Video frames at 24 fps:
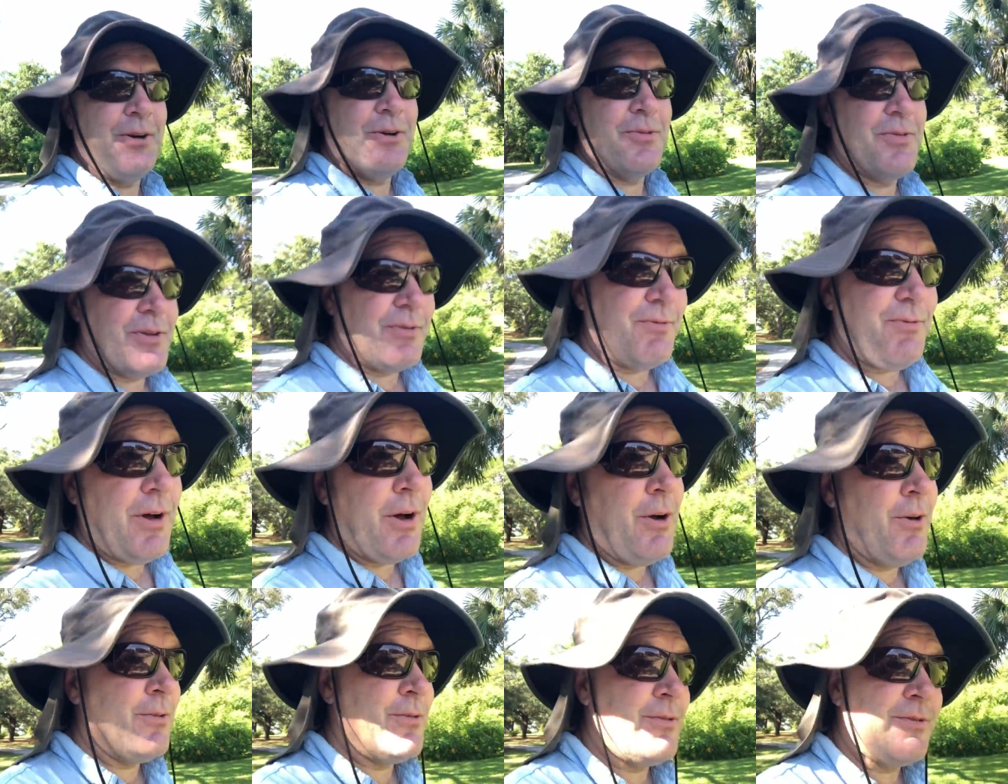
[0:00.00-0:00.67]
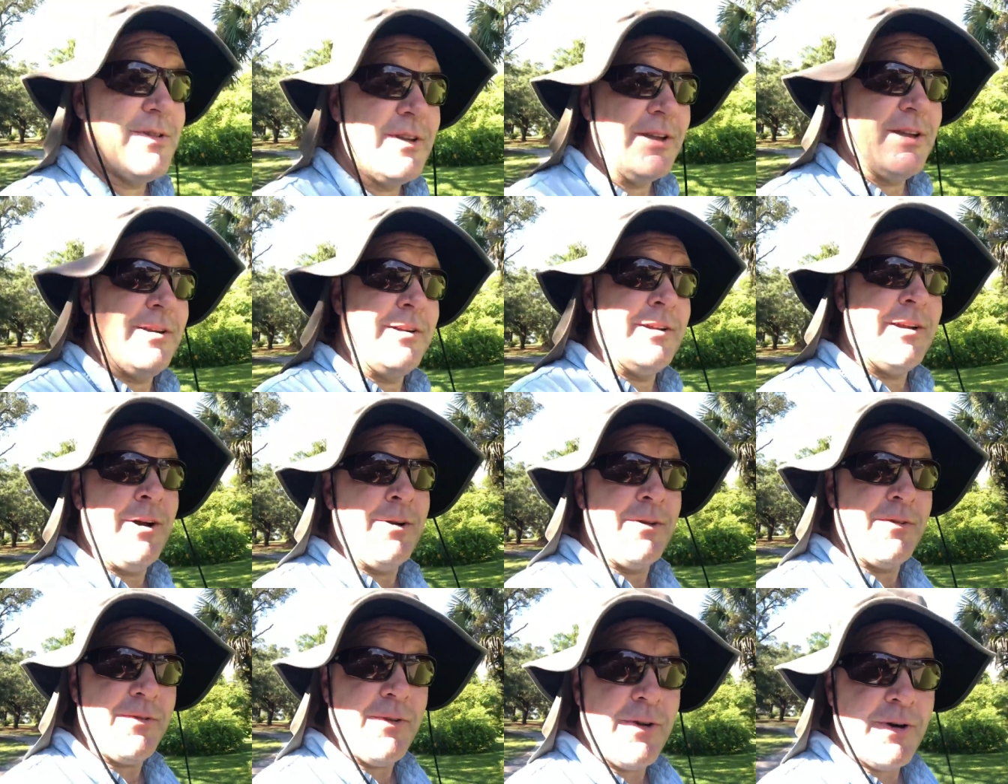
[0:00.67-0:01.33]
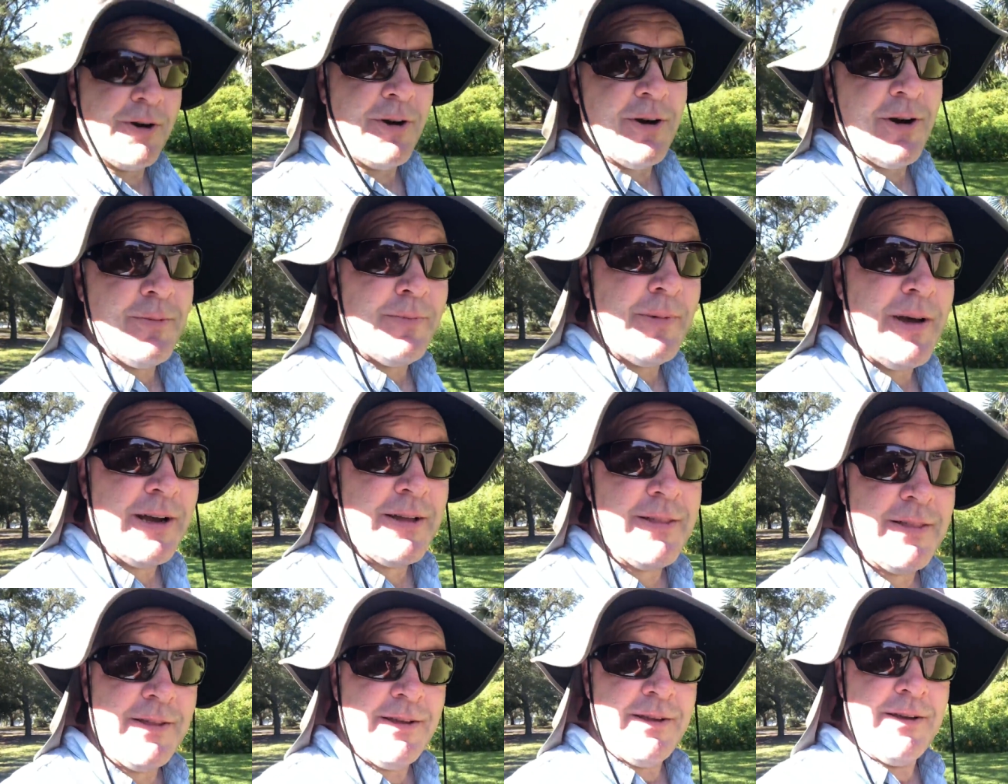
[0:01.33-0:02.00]
know if the phones didn't go to Florida
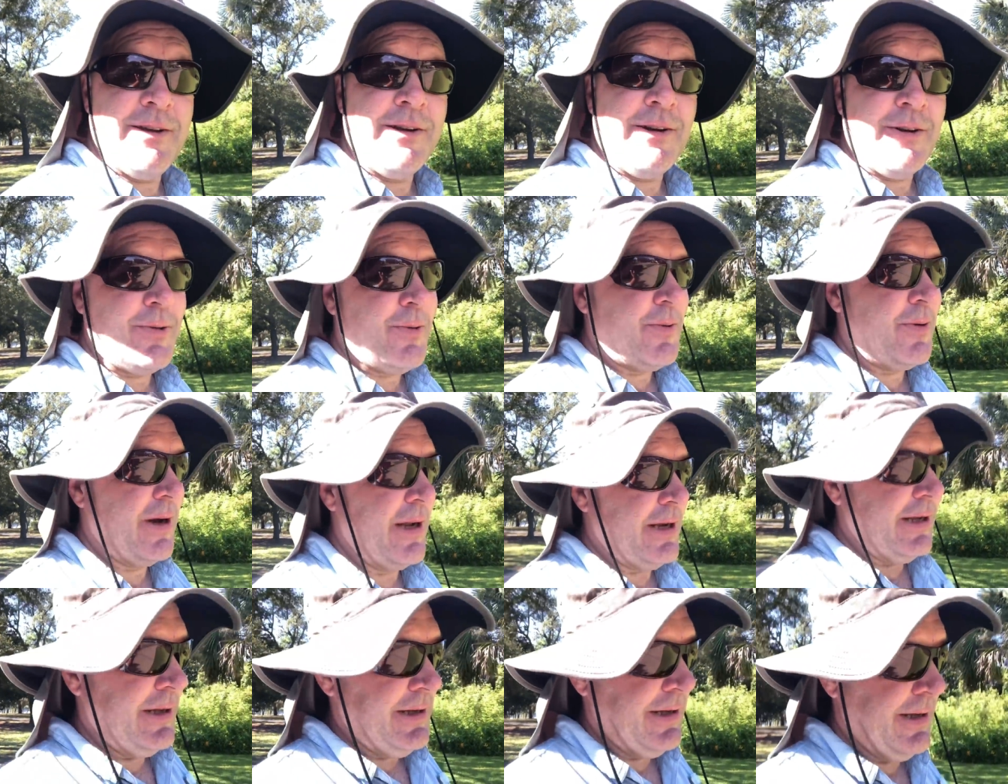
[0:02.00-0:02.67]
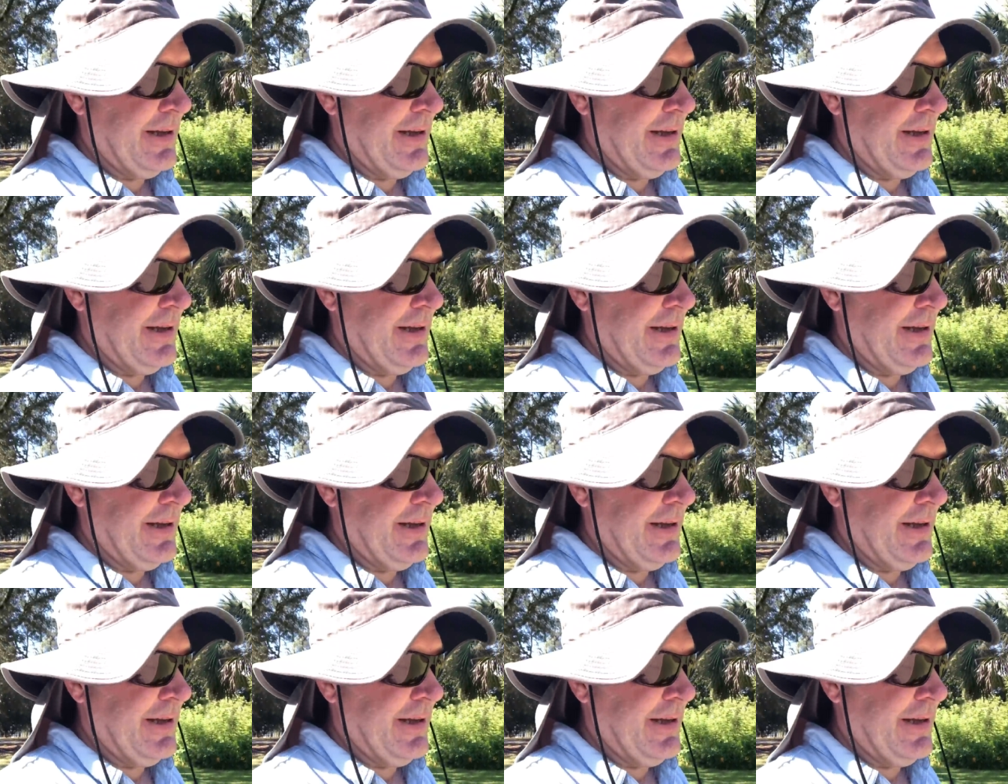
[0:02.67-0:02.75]
back then or what,